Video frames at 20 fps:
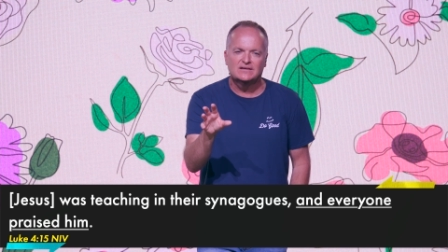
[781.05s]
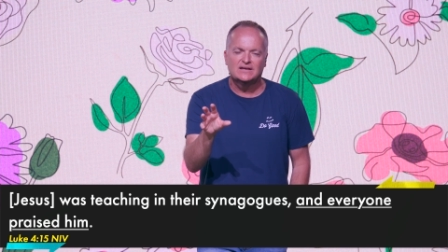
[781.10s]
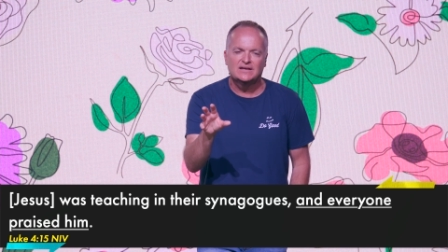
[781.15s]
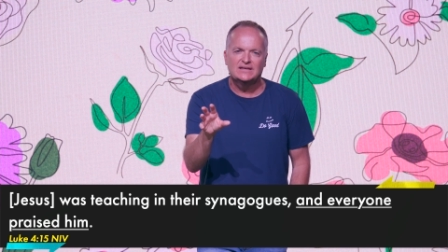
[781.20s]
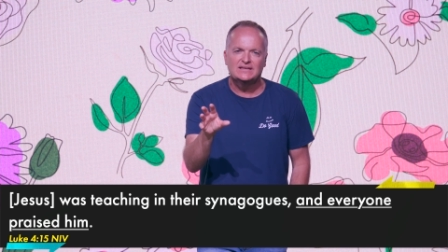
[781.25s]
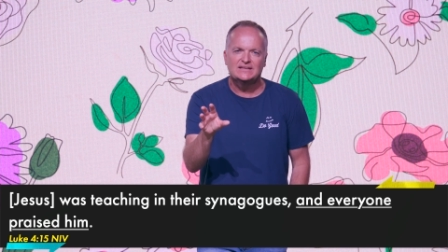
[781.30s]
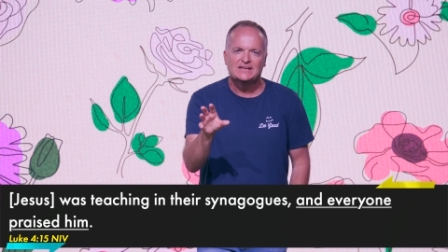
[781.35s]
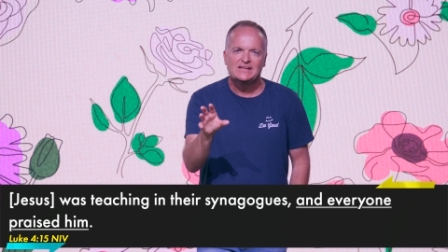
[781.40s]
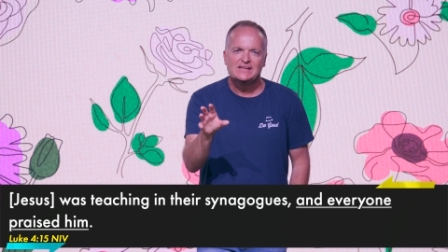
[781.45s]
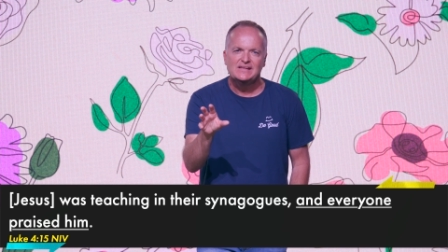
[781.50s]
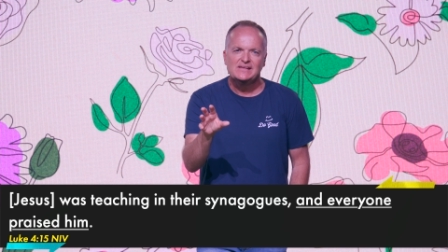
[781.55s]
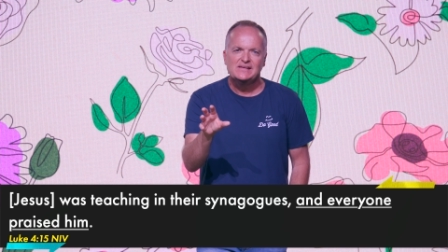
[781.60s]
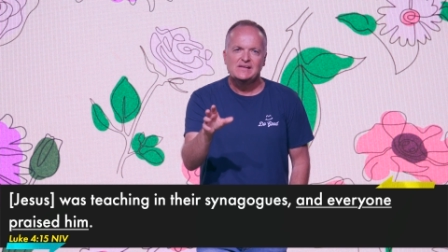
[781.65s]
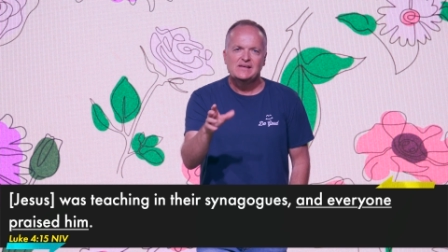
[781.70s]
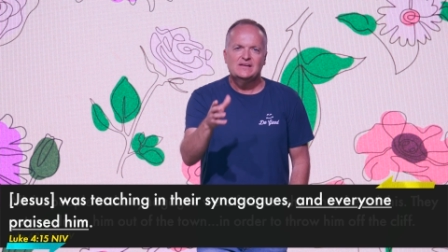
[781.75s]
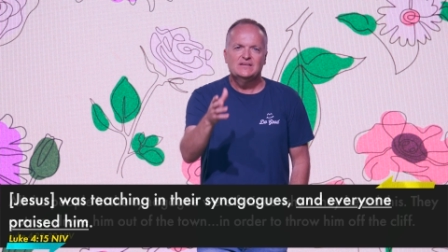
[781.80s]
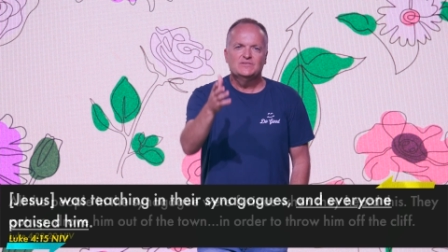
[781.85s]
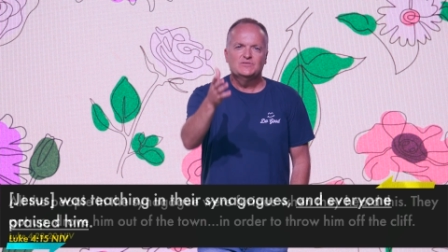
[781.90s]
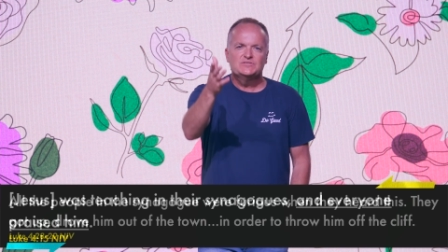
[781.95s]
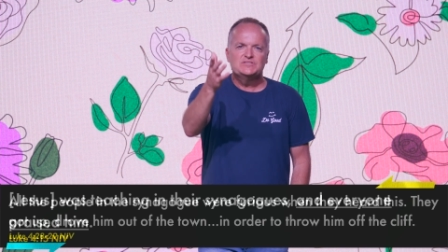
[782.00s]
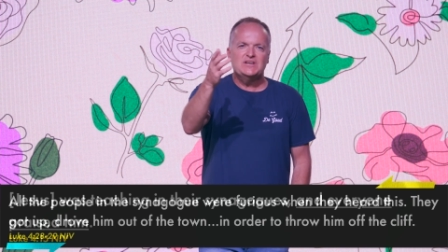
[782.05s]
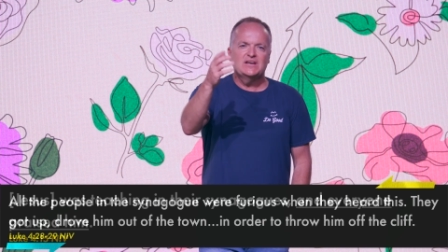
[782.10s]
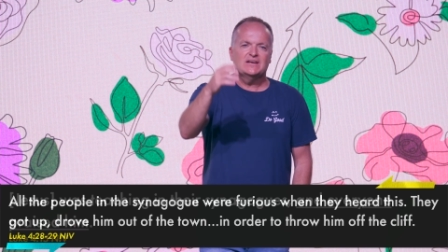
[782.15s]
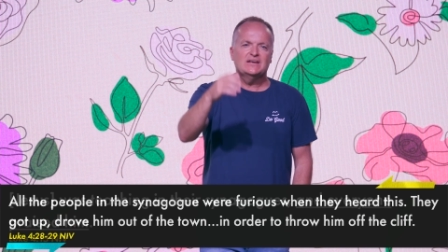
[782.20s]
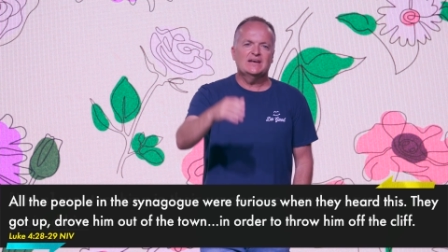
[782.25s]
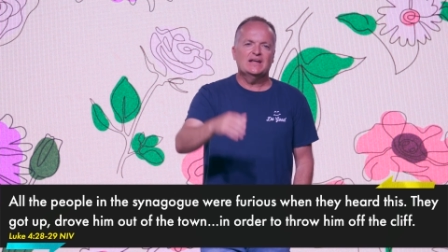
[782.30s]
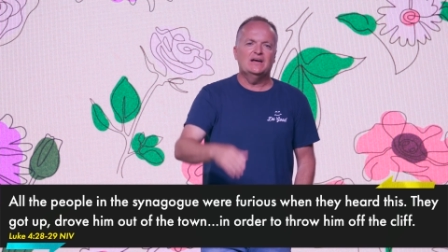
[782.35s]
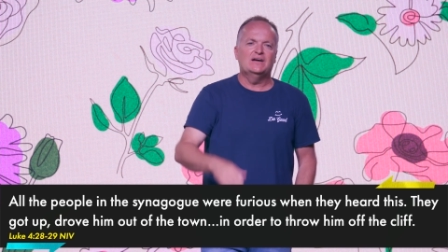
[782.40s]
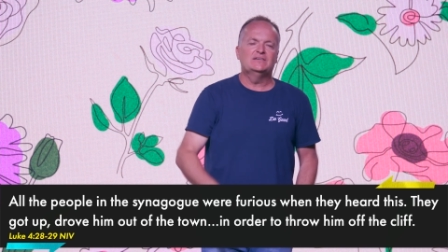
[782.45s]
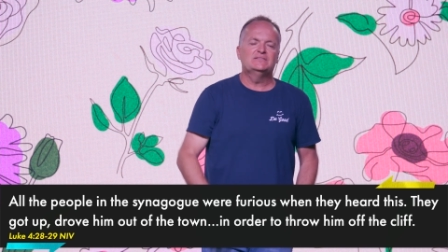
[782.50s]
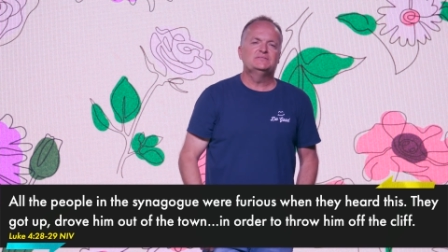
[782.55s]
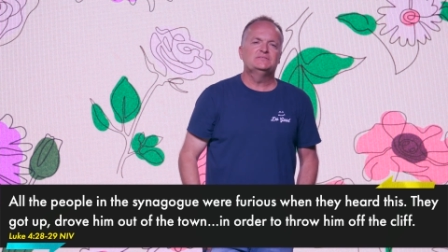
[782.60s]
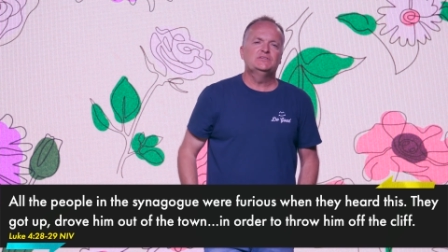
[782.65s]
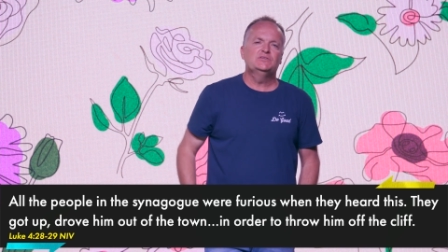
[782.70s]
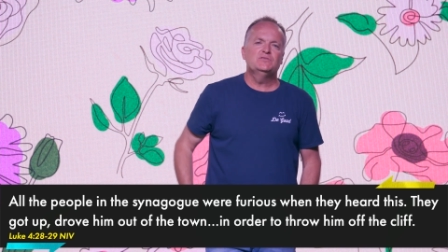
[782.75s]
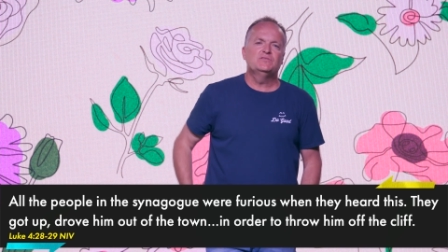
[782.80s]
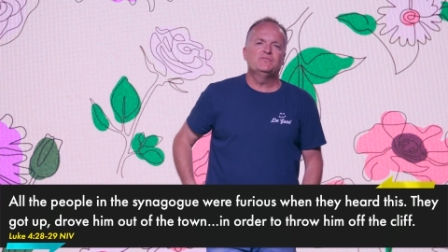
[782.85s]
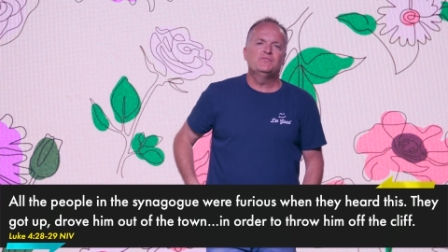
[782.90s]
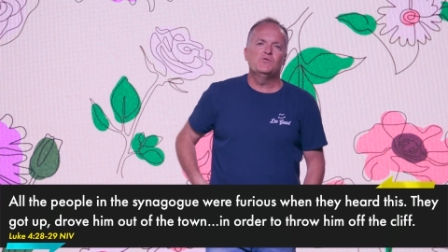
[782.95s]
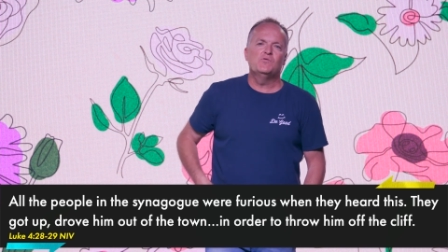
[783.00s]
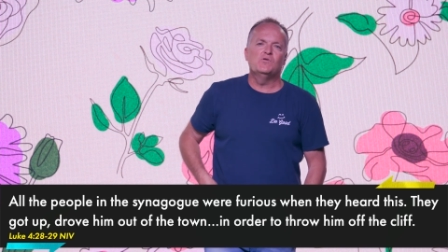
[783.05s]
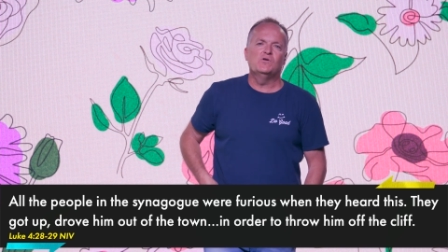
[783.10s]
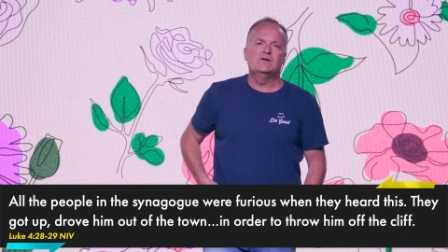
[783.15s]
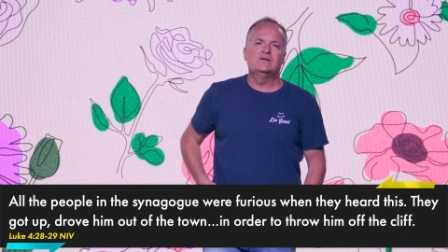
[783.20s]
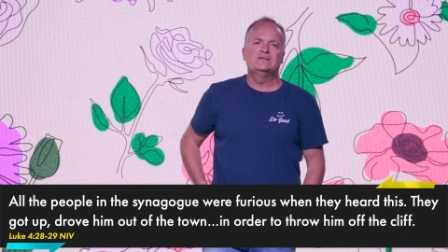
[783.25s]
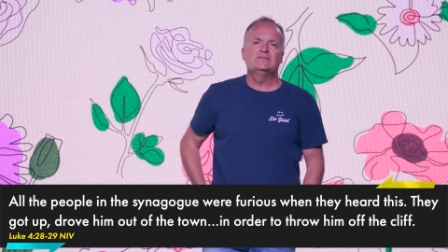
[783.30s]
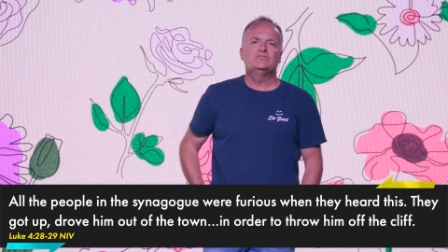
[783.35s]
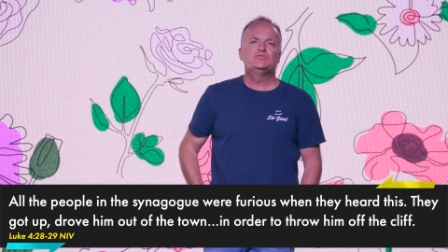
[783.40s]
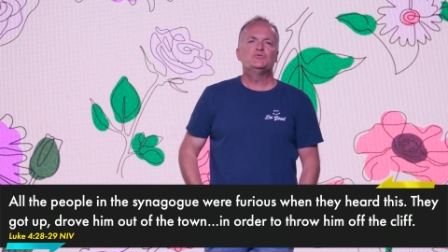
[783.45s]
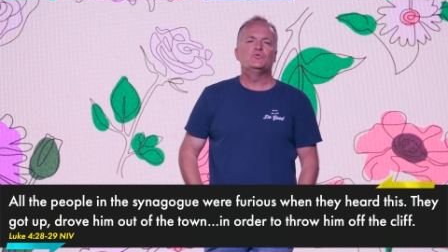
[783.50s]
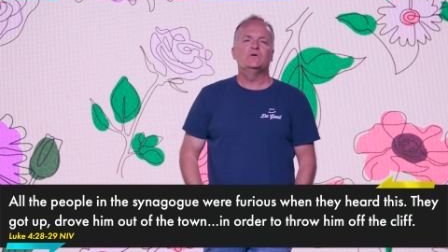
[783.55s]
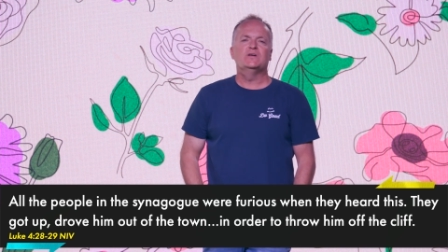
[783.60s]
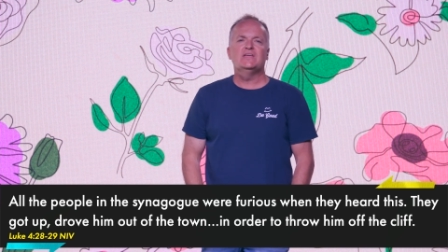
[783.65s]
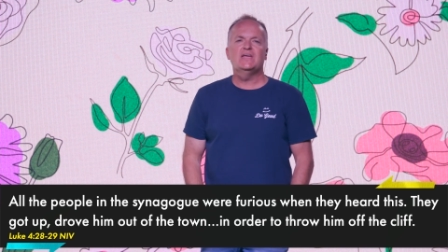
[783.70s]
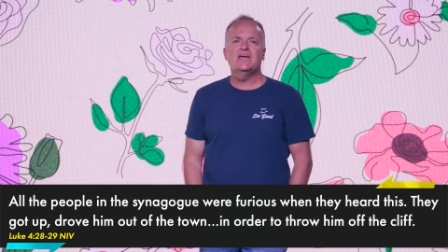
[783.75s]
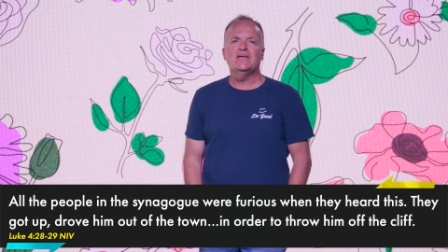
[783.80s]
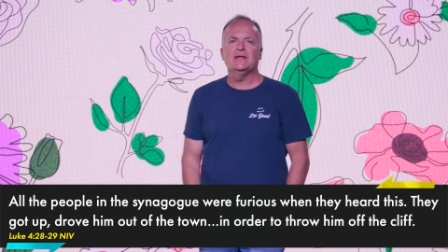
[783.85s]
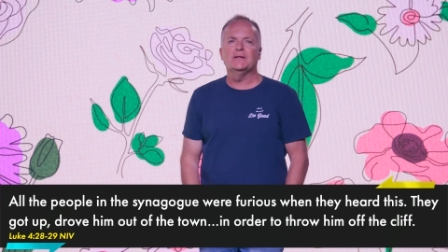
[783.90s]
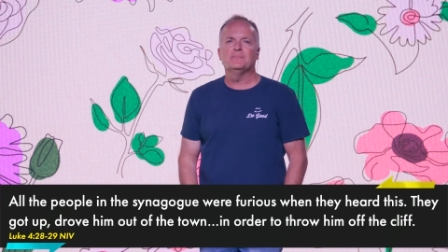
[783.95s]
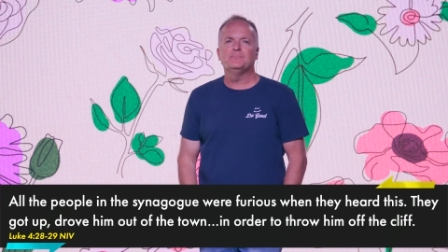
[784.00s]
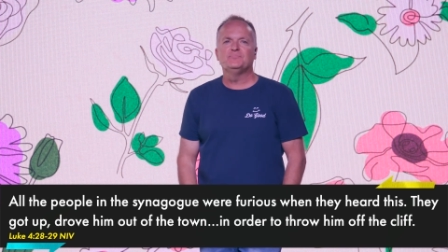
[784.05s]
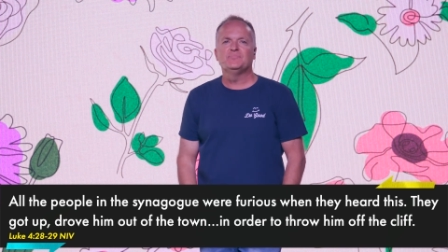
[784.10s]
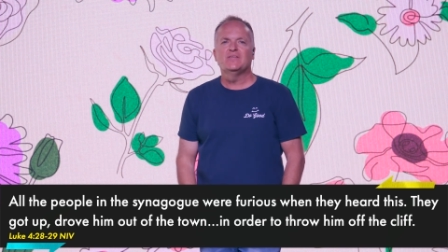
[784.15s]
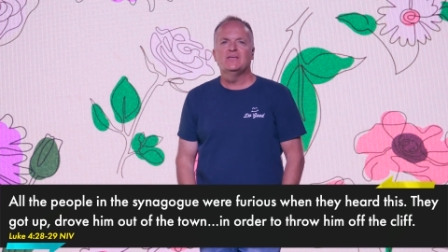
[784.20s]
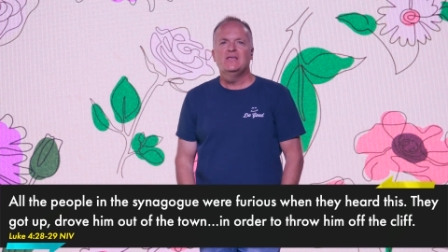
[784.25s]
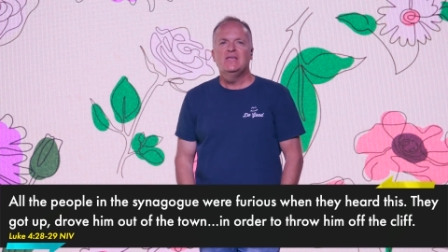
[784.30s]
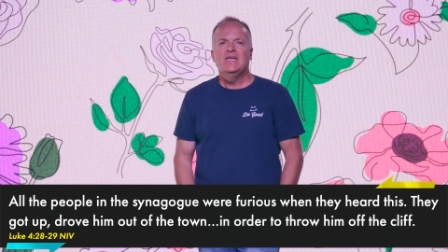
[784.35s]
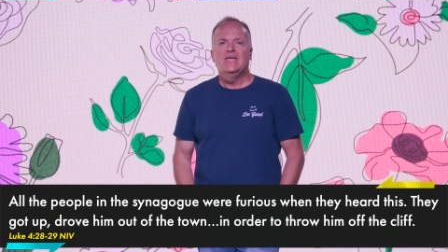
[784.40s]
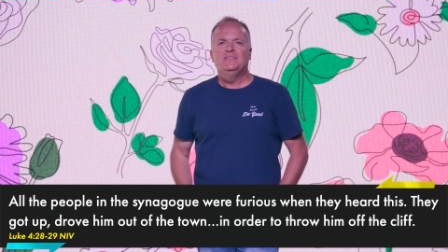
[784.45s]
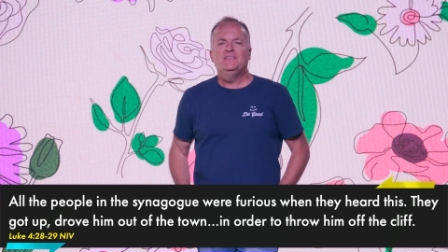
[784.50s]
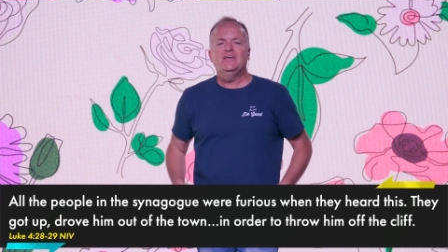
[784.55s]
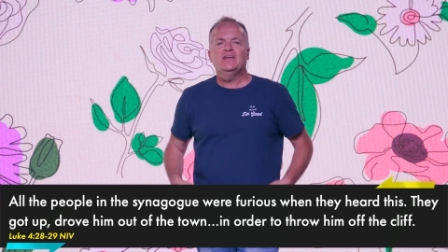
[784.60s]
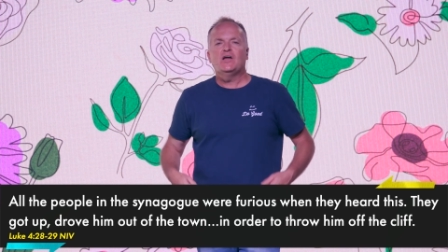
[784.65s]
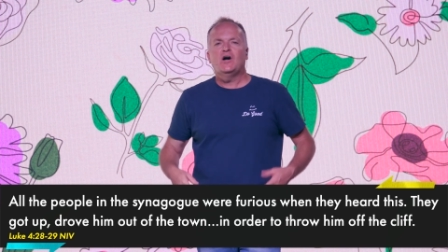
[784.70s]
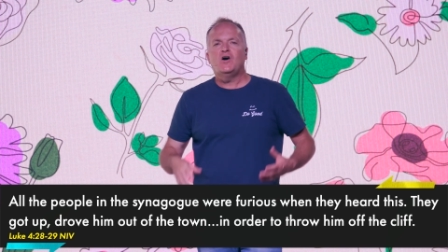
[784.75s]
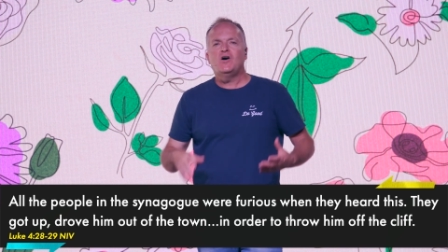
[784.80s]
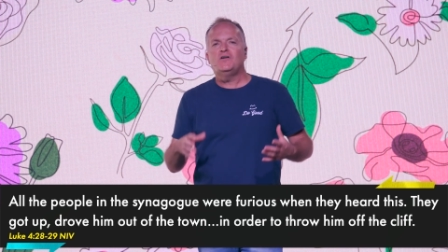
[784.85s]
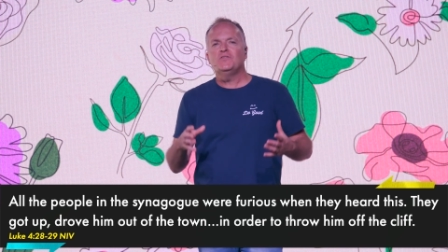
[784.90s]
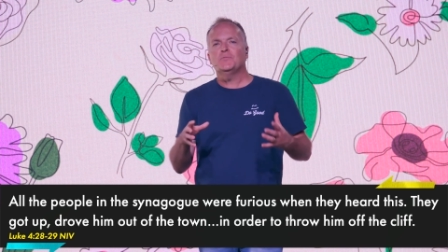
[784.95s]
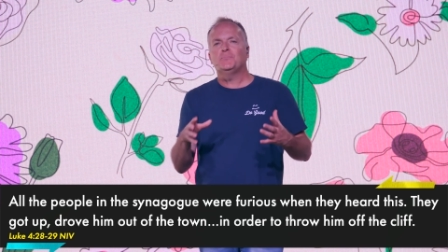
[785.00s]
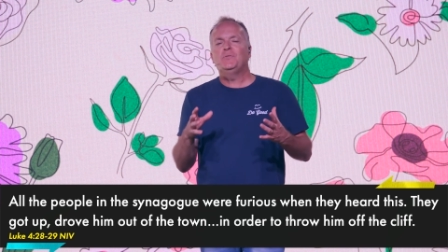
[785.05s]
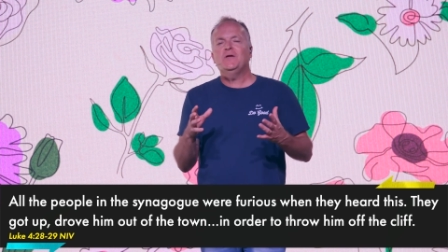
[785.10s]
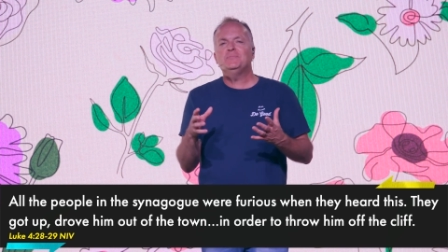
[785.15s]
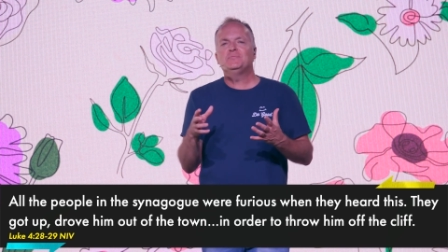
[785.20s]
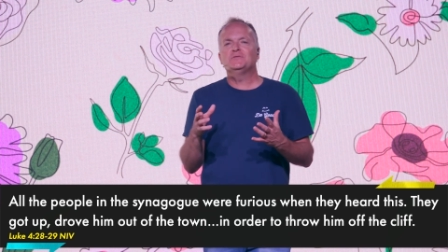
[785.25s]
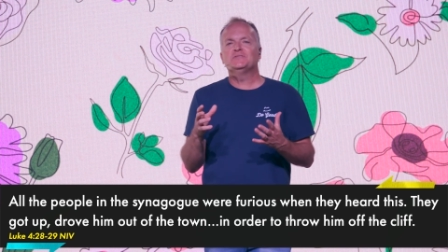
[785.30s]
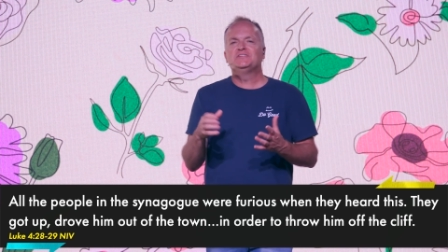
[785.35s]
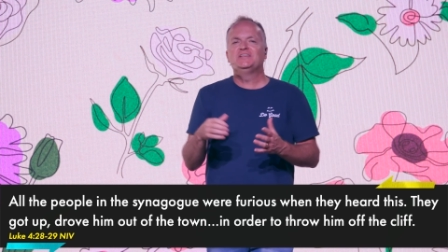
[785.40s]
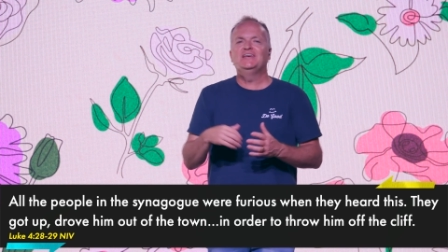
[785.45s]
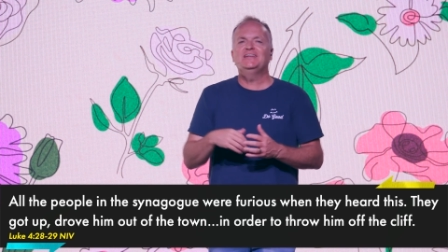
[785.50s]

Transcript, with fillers: right? Check it out Luke 4 28. And then all the people of the